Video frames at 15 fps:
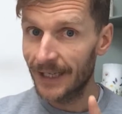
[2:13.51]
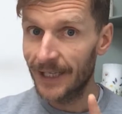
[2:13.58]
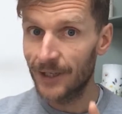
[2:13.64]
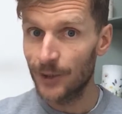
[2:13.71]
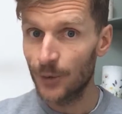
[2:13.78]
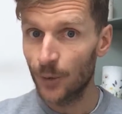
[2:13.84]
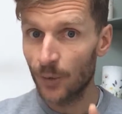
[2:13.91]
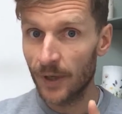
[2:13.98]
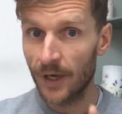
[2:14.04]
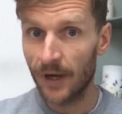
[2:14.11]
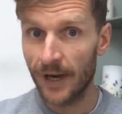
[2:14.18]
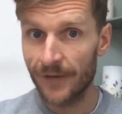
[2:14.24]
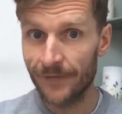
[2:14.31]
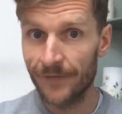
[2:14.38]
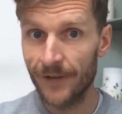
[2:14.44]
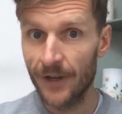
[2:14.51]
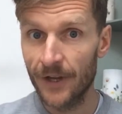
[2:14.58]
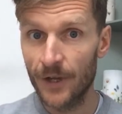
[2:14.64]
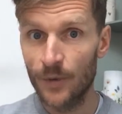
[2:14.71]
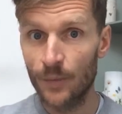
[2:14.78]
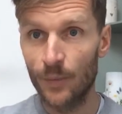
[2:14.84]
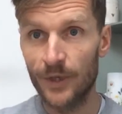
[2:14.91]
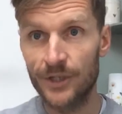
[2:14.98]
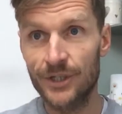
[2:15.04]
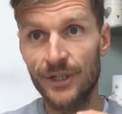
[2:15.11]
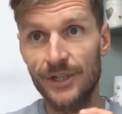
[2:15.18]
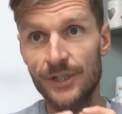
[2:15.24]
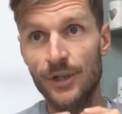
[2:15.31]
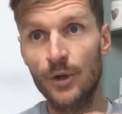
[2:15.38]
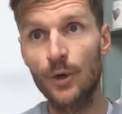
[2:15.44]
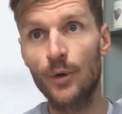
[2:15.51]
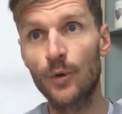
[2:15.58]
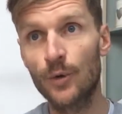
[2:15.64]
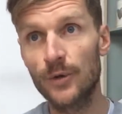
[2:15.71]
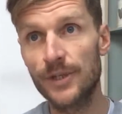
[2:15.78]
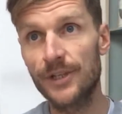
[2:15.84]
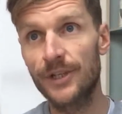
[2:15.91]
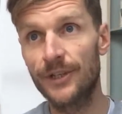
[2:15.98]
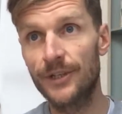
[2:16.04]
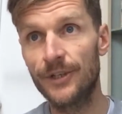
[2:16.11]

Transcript: in your life which has caused